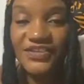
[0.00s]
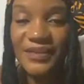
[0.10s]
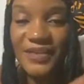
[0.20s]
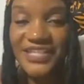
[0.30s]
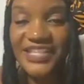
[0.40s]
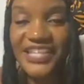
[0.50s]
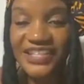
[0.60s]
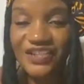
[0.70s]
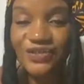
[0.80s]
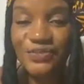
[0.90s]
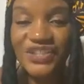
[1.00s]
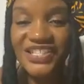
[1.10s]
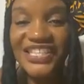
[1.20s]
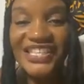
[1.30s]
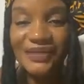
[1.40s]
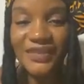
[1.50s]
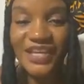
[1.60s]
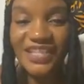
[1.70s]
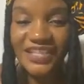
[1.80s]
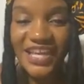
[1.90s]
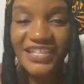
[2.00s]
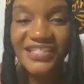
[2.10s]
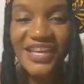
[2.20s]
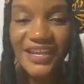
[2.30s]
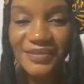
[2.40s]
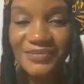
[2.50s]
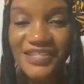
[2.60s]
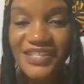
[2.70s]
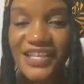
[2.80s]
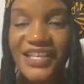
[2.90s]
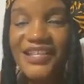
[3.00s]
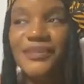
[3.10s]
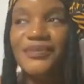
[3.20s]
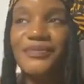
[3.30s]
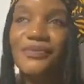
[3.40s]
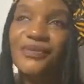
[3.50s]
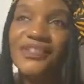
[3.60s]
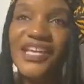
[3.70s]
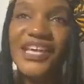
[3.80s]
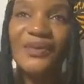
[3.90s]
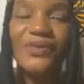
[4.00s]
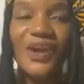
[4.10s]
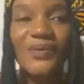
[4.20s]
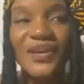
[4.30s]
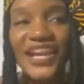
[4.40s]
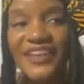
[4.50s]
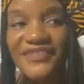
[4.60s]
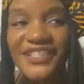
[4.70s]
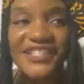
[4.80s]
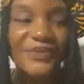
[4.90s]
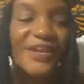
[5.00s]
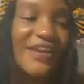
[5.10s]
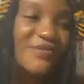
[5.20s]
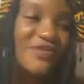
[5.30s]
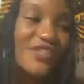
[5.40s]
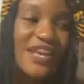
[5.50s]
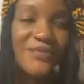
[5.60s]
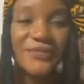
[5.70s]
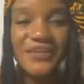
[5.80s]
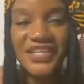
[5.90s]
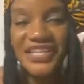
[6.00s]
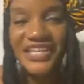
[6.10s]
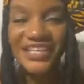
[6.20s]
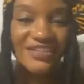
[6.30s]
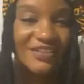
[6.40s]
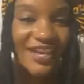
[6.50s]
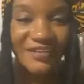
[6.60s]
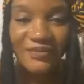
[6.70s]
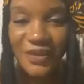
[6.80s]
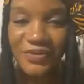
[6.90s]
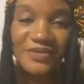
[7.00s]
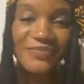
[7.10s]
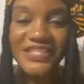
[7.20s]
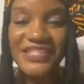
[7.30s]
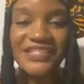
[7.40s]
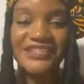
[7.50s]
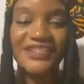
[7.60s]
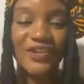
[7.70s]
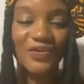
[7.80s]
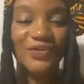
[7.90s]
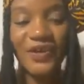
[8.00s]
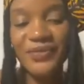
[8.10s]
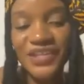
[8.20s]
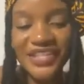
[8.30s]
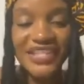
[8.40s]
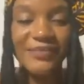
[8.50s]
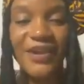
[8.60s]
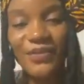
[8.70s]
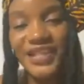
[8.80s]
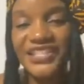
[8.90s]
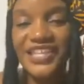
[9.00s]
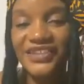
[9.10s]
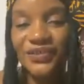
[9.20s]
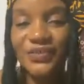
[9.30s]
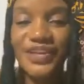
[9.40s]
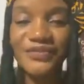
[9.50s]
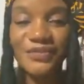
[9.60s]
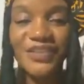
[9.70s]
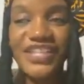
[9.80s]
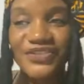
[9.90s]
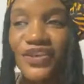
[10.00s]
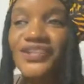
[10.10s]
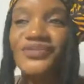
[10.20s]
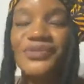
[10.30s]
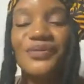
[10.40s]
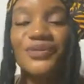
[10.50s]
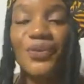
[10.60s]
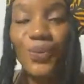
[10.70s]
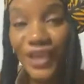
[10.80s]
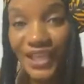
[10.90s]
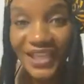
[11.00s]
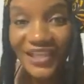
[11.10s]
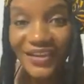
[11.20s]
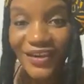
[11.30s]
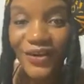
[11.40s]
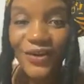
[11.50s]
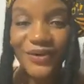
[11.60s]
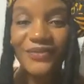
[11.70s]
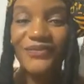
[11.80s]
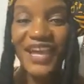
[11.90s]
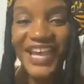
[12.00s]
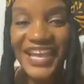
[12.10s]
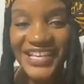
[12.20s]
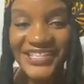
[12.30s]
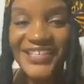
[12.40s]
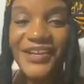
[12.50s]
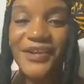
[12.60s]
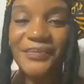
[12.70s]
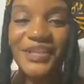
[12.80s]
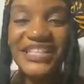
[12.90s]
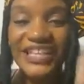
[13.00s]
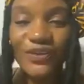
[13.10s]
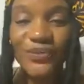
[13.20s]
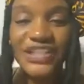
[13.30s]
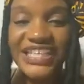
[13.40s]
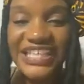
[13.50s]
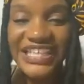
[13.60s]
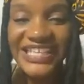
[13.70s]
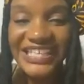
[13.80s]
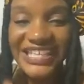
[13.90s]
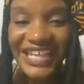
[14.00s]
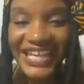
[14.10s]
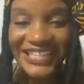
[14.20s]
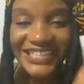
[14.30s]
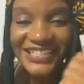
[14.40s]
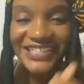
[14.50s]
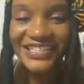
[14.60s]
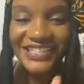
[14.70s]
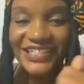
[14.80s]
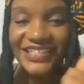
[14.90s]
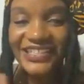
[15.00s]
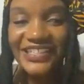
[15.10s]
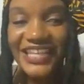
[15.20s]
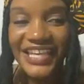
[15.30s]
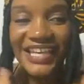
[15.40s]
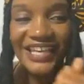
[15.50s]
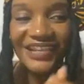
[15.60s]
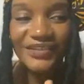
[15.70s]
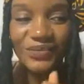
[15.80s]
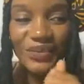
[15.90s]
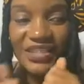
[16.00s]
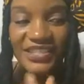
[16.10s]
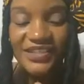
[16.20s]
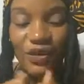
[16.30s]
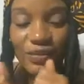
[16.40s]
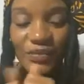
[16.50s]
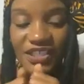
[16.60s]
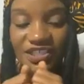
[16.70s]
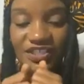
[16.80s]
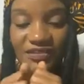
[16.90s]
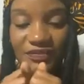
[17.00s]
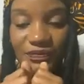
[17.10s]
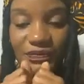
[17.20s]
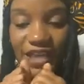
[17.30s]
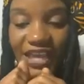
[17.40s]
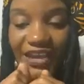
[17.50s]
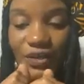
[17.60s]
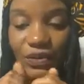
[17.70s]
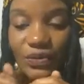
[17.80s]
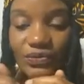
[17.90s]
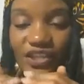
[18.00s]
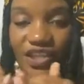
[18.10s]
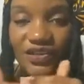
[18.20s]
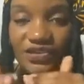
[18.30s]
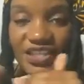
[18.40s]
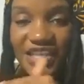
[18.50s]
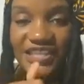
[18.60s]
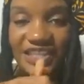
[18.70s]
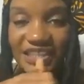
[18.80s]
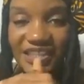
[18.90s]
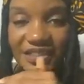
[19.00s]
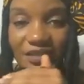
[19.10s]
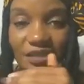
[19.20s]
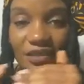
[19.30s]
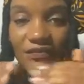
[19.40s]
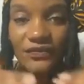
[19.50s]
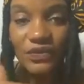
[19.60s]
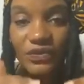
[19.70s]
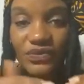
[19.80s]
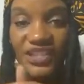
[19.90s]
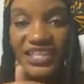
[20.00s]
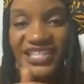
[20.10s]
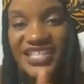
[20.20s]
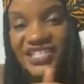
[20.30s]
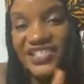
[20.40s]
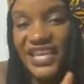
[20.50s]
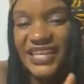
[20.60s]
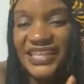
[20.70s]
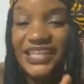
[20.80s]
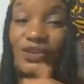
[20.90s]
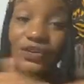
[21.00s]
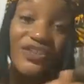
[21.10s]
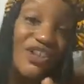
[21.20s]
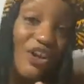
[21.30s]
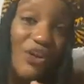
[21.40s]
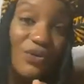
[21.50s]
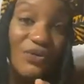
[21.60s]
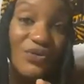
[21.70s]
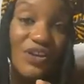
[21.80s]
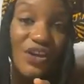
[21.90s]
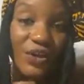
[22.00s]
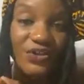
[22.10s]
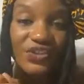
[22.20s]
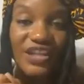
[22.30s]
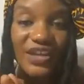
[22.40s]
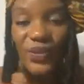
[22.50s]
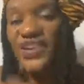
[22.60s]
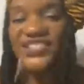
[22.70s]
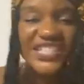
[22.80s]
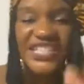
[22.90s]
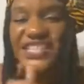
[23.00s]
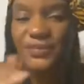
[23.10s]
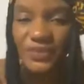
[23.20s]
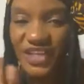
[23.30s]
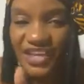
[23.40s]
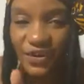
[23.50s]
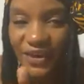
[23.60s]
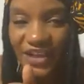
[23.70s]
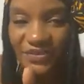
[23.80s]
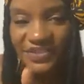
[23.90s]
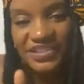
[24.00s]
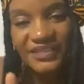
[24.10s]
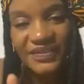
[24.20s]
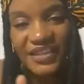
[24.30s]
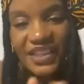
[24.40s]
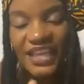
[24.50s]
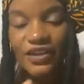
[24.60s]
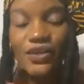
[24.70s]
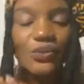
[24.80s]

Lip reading: And I'm not saying you, but just anybody. A lot of times people will say, well, I want to have this, I want to have more time, I want to be, I want to get my weight together or whatever. And they try to do something quick or fast, but they don't really connect, with so much of how their daily food thing, because they just kind of eat on the go, or they're like, well, I'll just get something when I go out and stuff like that.